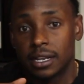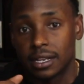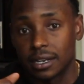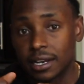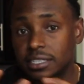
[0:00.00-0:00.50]

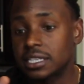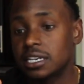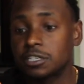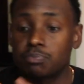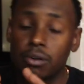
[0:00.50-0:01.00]
The next
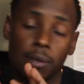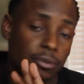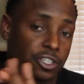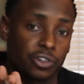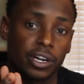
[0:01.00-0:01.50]
thing is
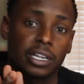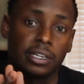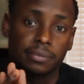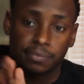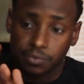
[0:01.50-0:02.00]
proper training.